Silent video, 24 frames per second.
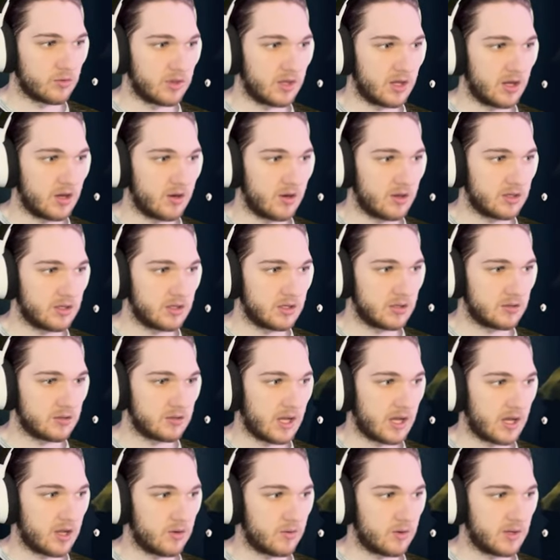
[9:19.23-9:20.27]
there, I think.
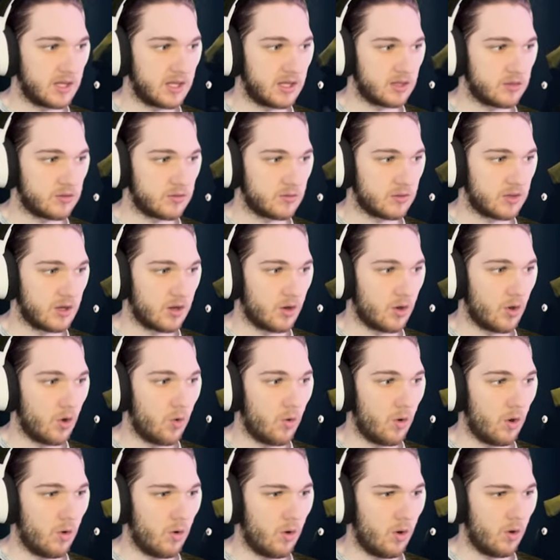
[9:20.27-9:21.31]
How do we get through there? Oh,
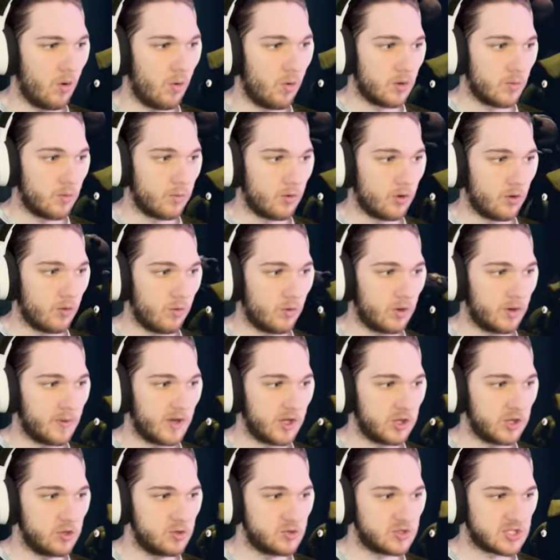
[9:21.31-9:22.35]
oh, oh. Well, what
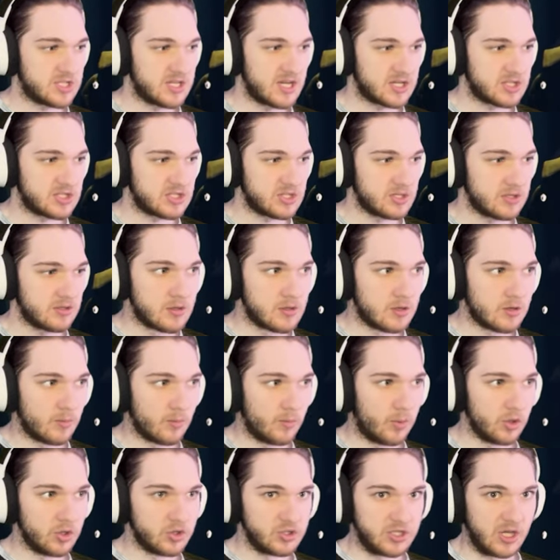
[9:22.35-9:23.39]
about you, Six?
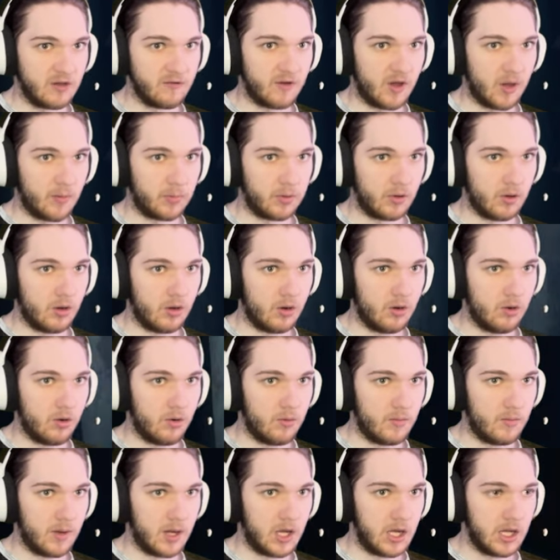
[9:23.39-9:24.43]
Pull yourself up. Oh
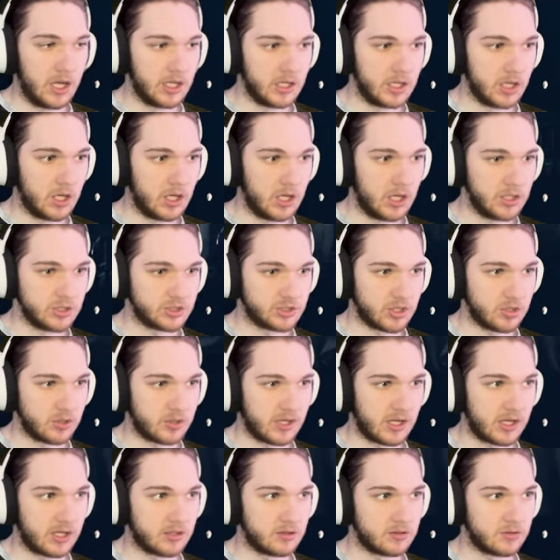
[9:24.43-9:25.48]
my gosh.
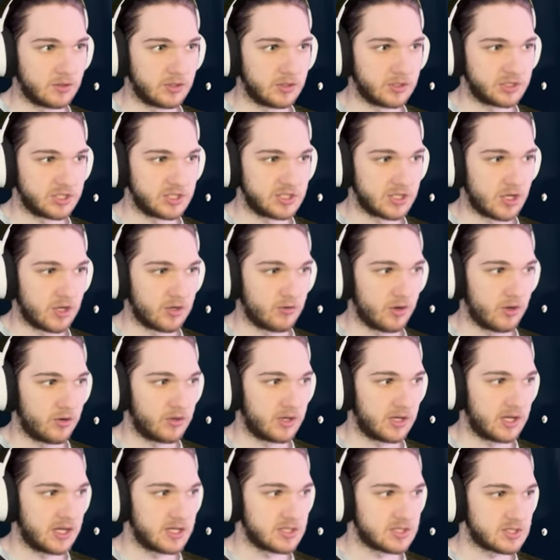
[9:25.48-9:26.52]
Okay. Well, she's on her own,
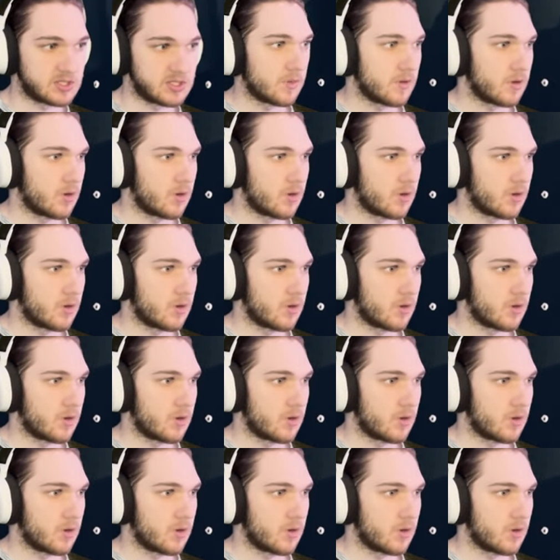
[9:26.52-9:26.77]
I guess.